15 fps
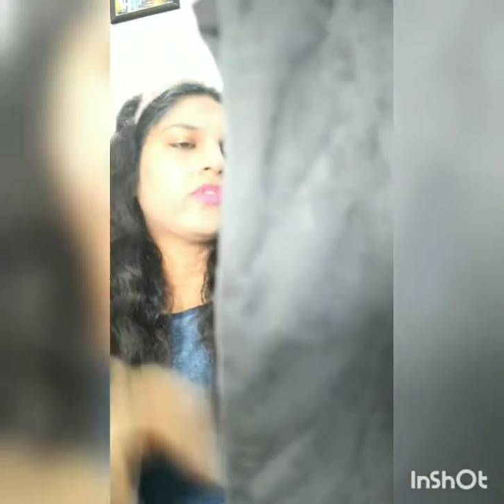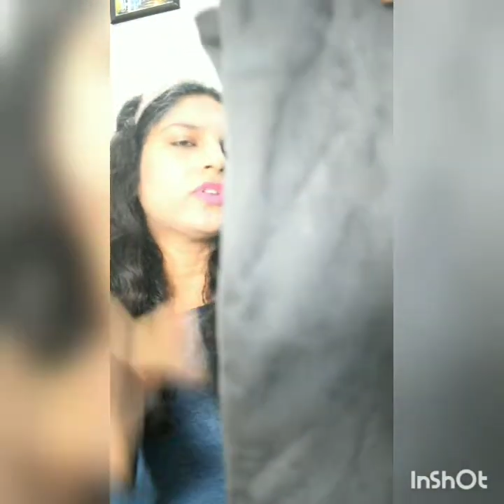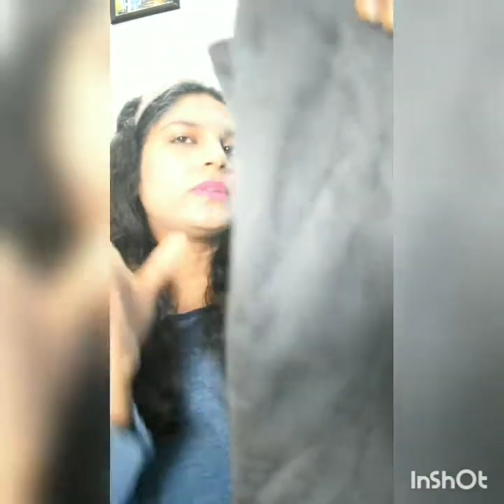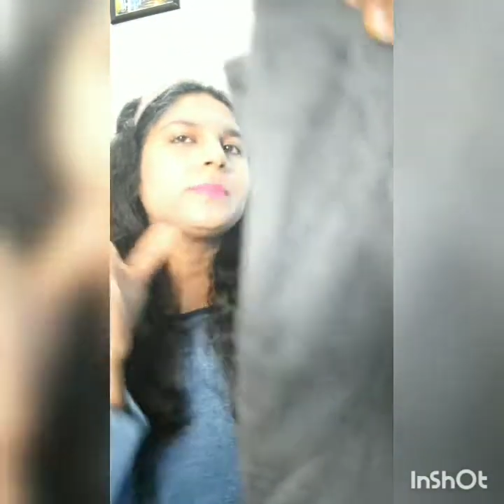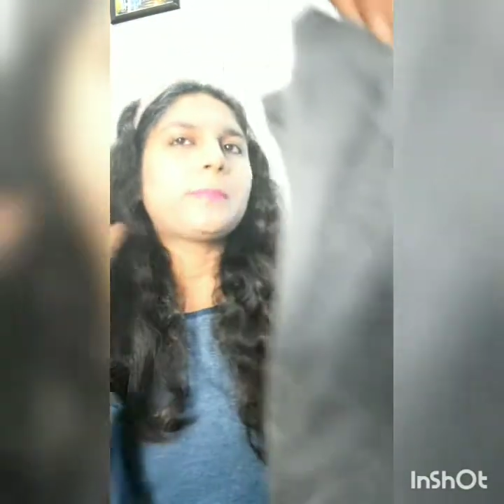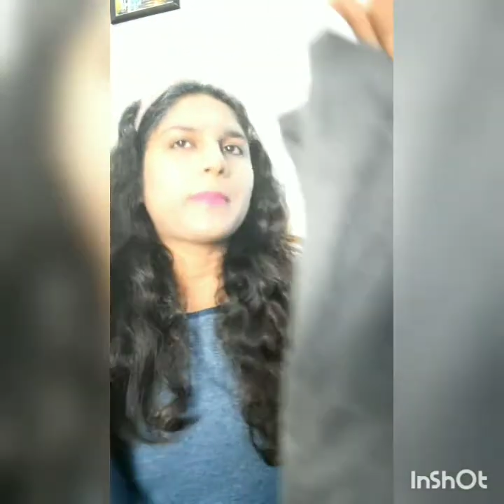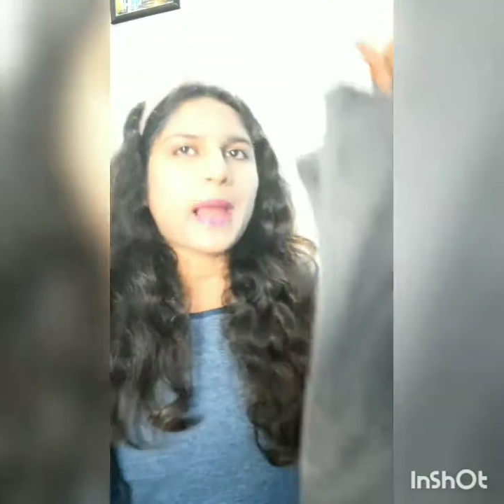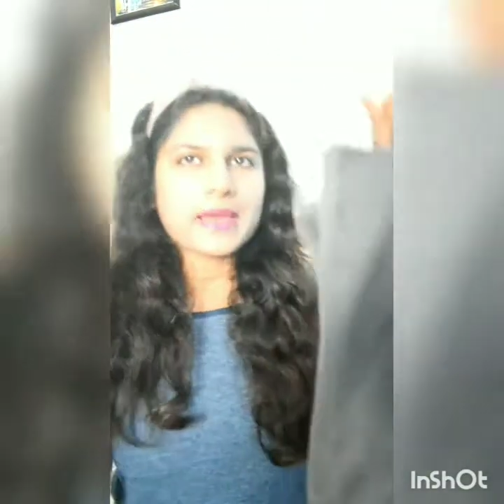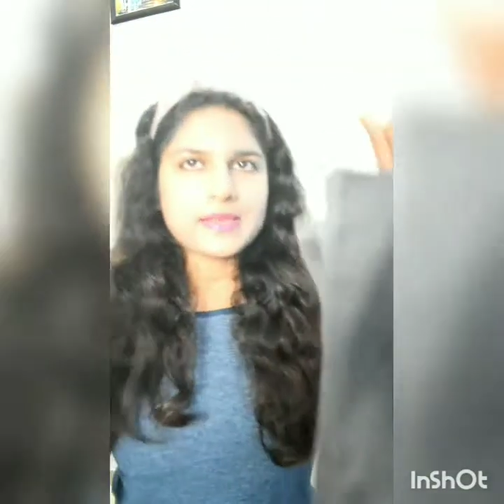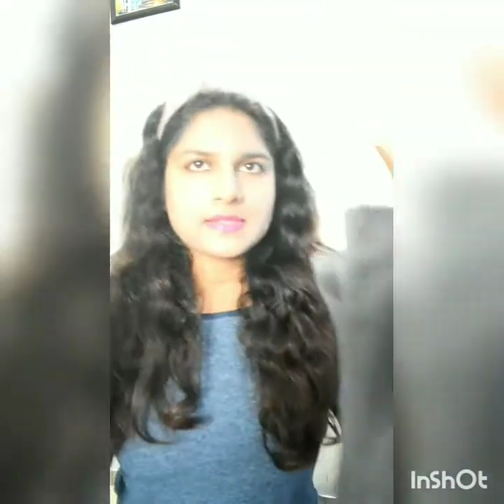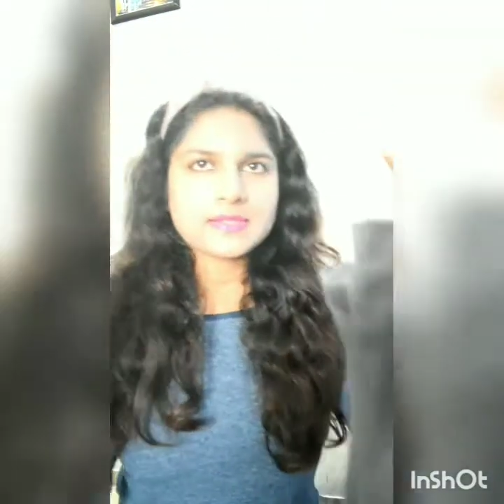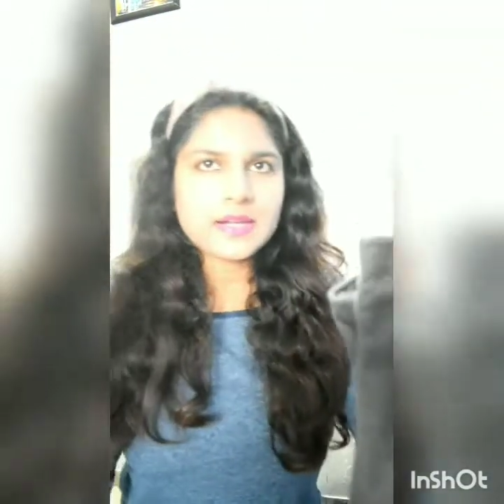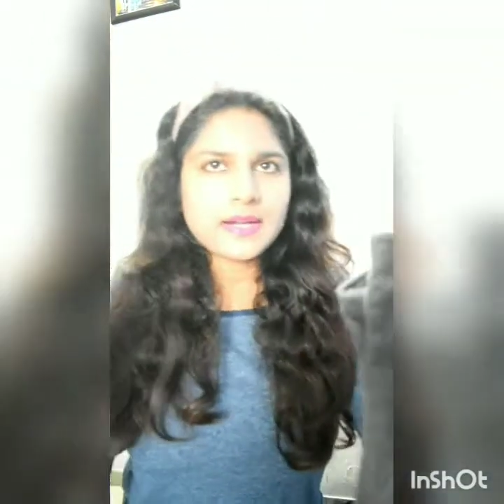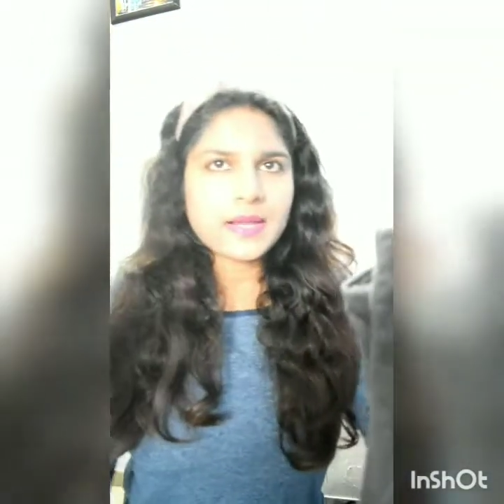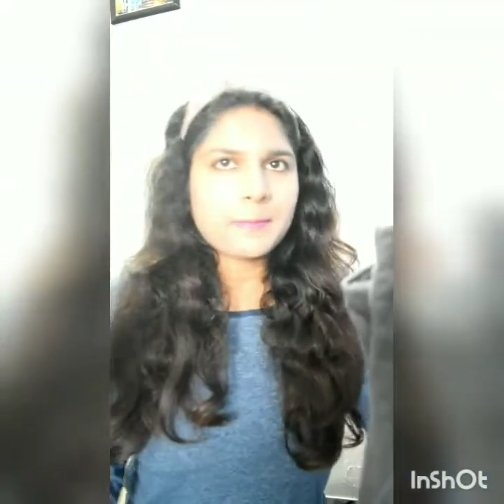for the price
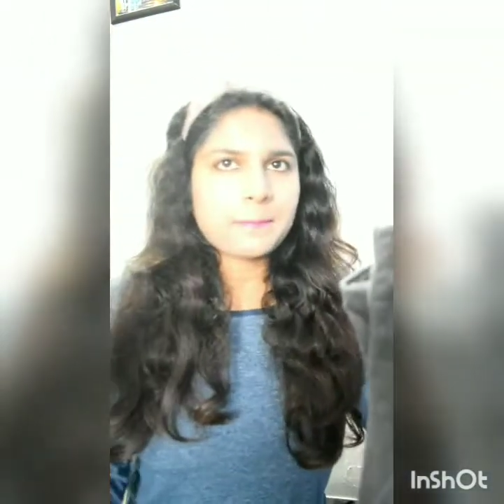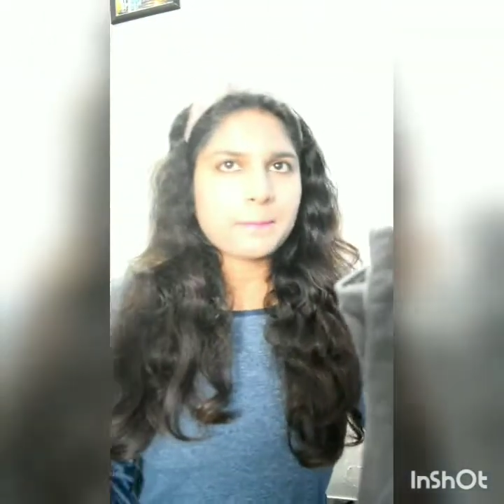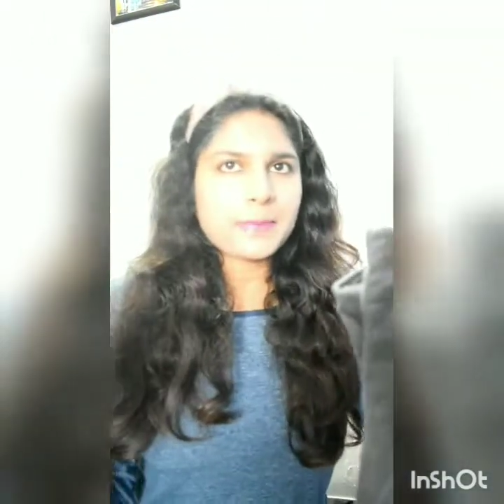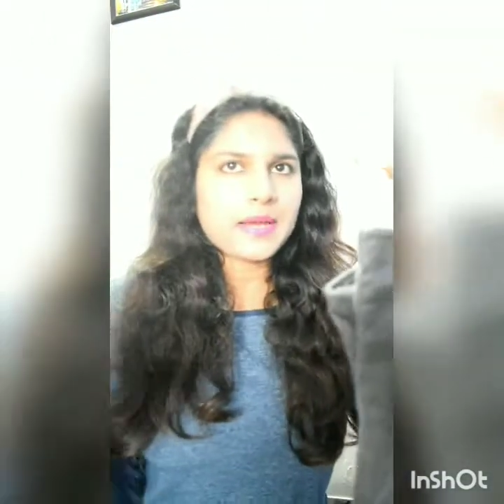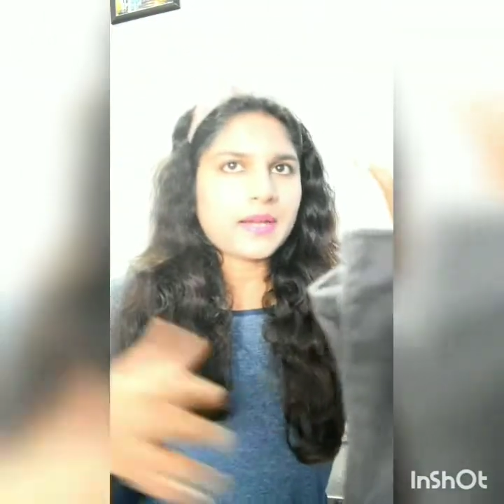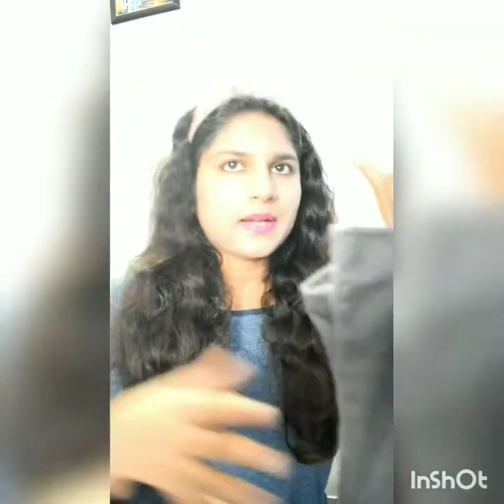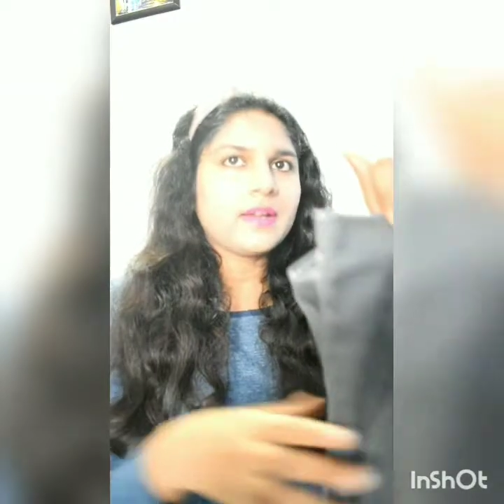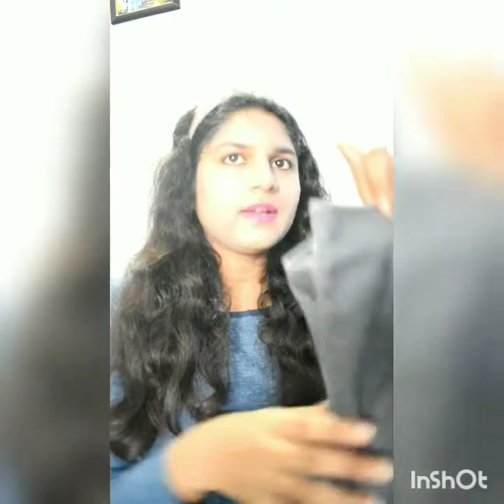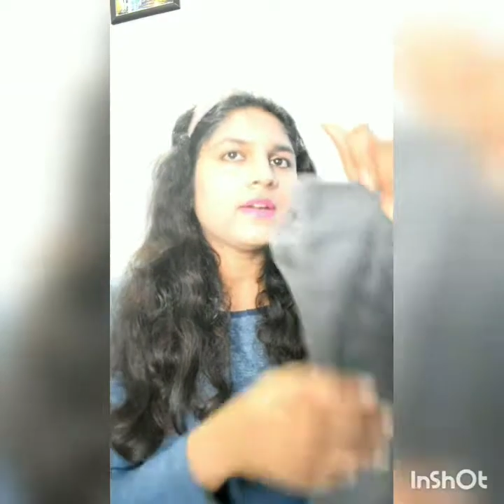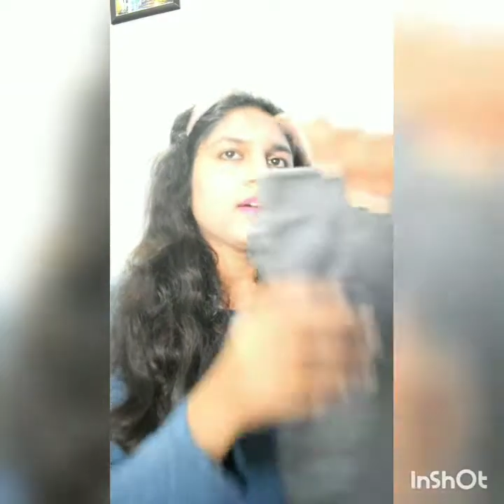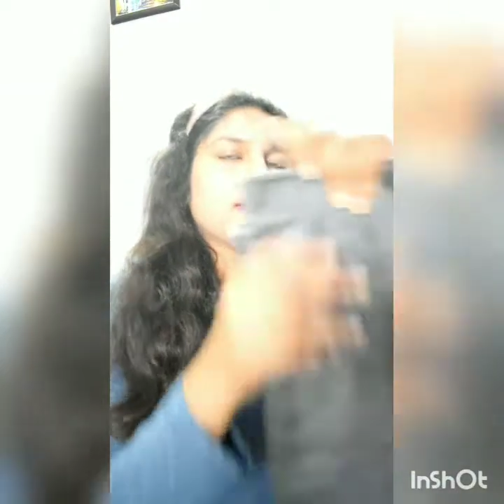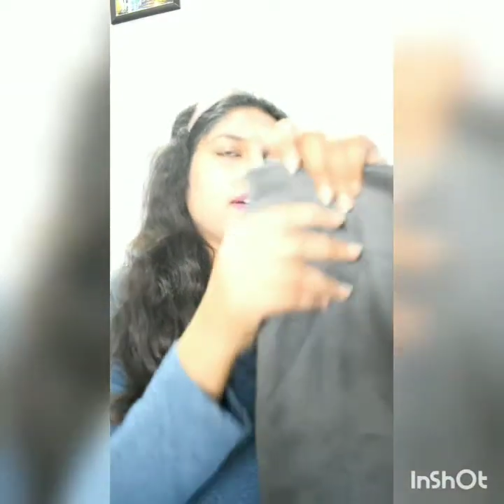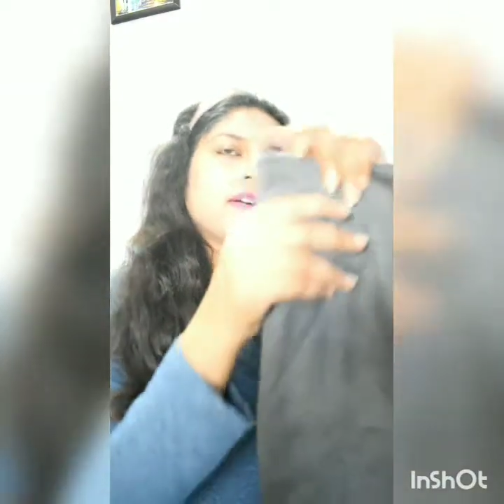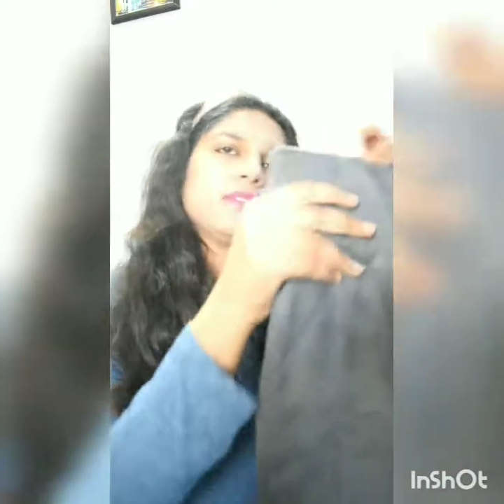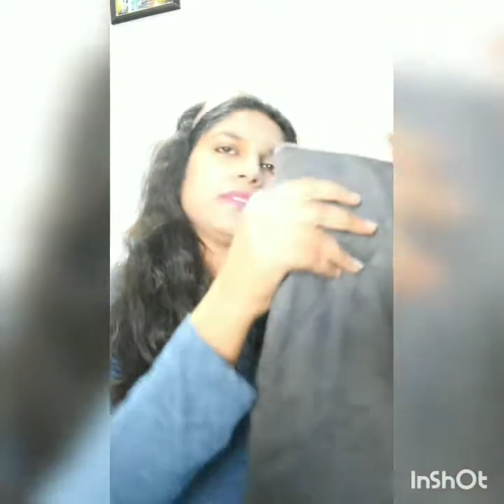that I paid
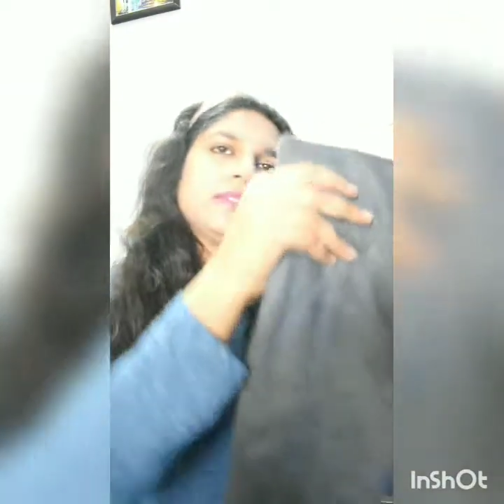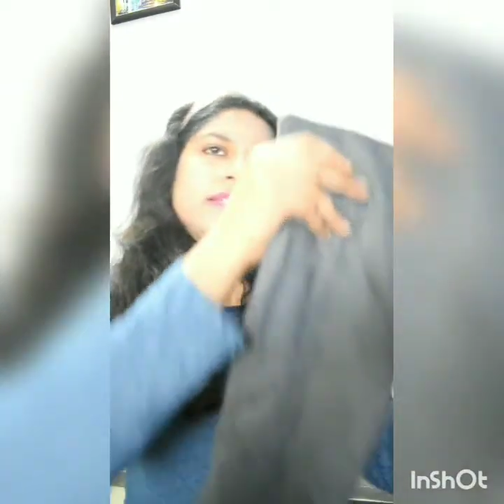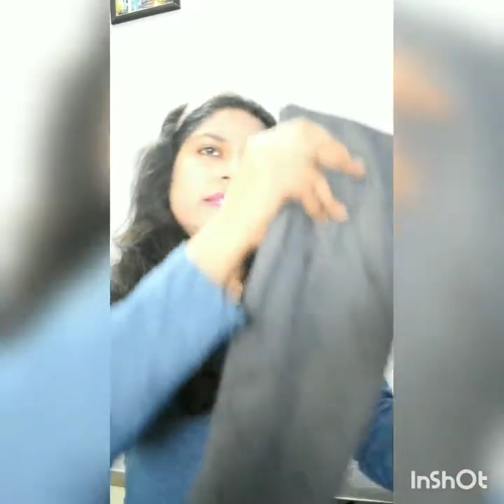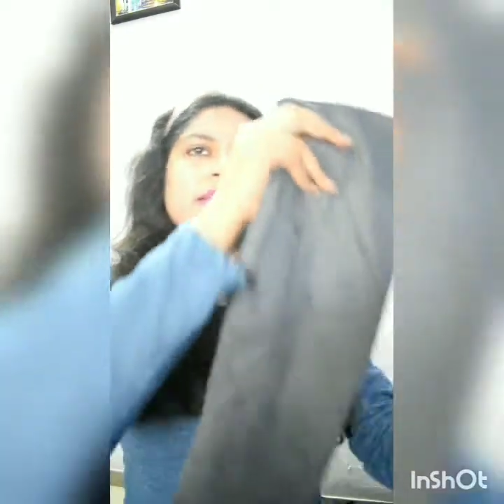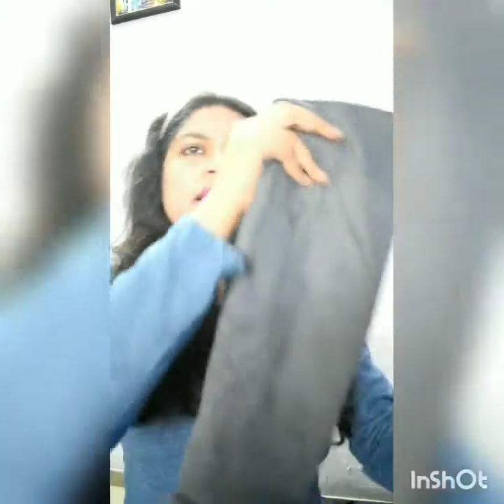these